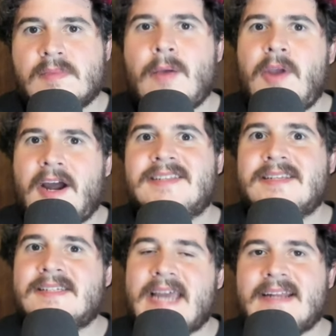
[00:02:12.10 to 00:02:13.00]
we got to the
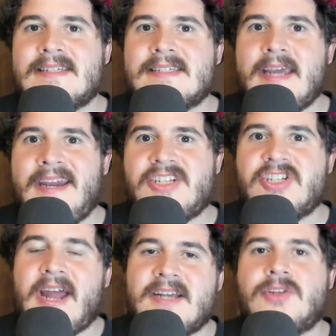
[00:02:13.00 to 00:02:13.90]
second stage,
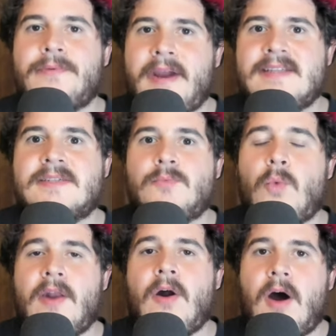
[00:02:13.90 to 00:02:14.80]
and as the race
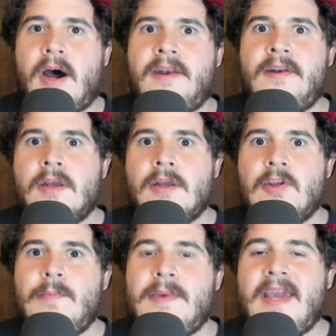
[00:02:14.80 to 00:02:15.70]
went on,
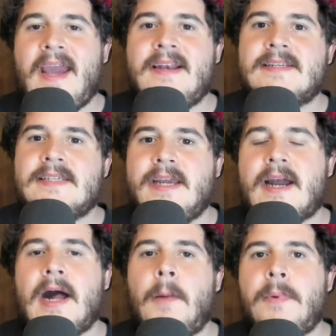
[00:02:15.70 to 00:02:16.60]
you began to see a
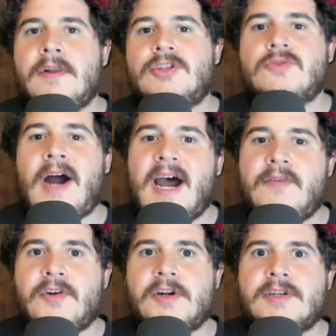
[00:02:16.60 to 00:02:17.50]
couple of
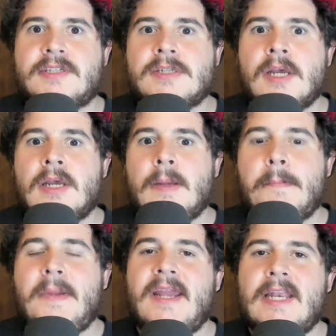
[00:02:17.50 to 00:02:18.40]
drivers
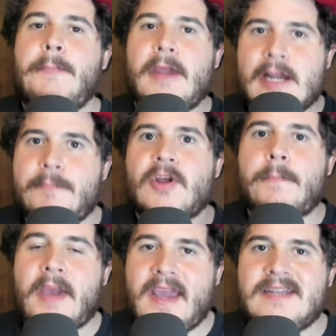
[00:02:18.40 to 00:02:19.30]
begin to pick up their
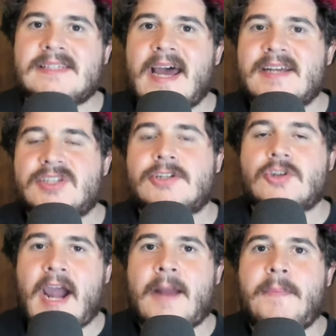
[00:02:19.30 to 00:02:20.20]
pace as the
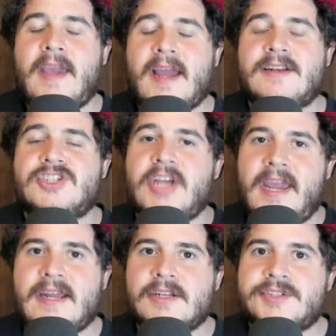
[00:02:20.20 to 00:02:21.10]
track began to
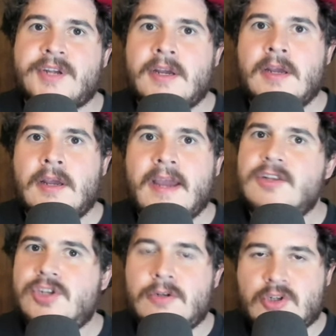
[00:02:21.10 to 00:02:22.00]
change. And
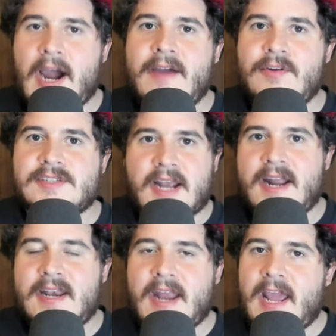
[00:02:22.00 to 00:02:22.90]
two drivers I got
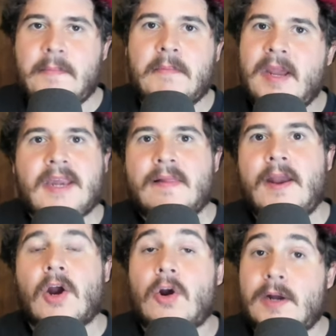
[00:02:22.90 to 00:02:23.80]
to name immediately
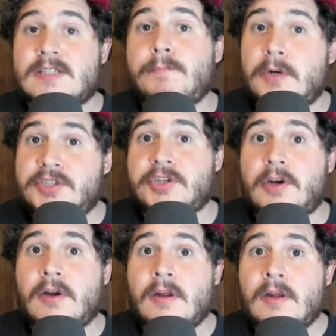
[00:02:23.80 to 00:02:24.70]
are Chris
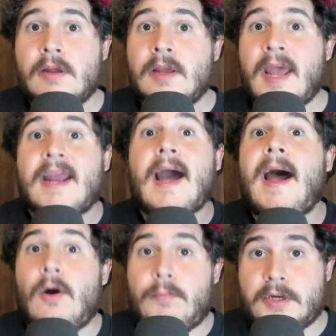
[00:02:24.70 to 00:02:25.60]
Buescher and
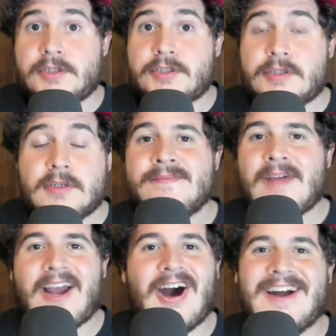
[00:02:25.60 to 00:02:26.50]
Kyle Busch.
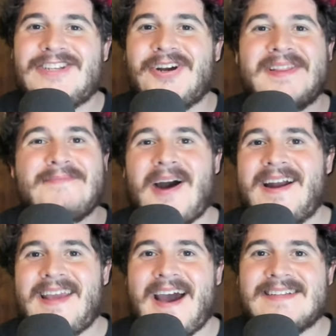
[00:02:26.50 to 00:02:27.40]
I caught during the
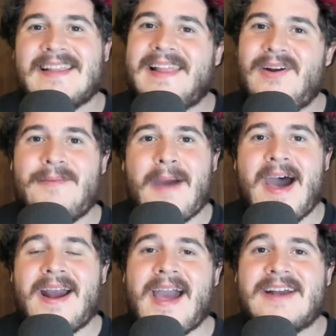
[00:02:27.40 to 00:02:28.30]
broadcast that Larry
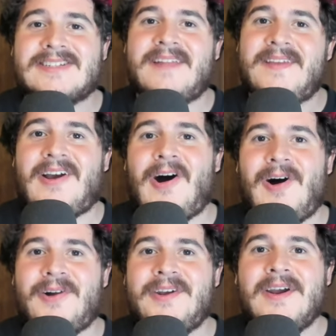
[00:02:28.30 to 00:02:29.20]
Mac accidentally
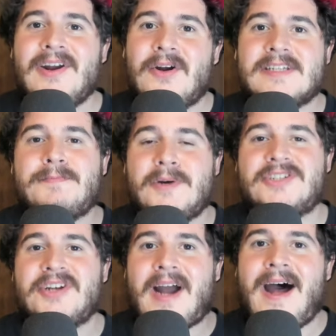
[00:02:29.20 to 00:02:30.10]
called Chris
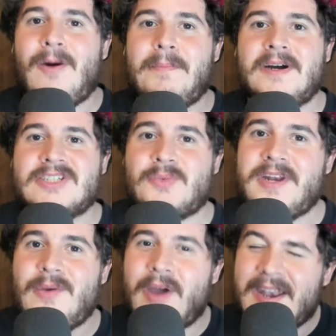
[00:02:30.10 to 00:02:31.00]
Bush or Kyle Busch when
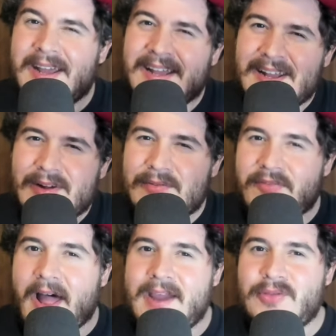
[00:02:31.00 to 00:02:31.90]
he went
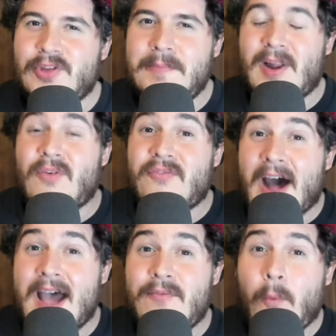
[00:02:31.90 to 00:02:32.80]
flying through the middle
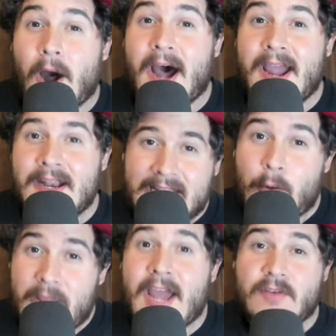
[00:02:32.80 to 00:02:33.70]
five wide. Yeah,
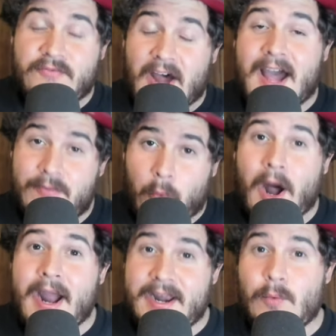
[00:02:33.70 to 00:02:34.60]
we had five
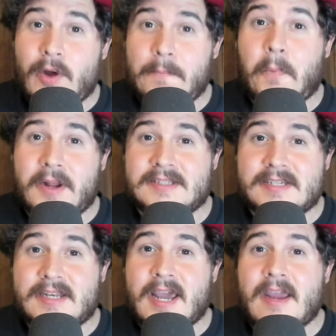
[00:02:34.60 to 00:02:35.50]
wide at one point
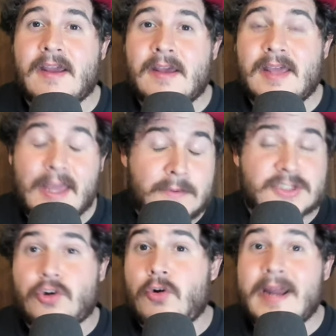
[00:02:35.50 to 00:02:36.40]
today. It was a
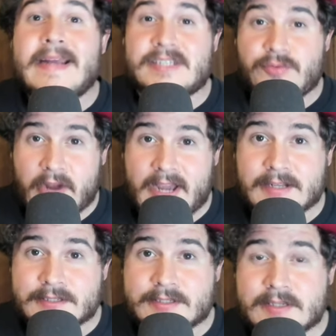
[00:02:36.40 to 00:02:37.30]
crazy race.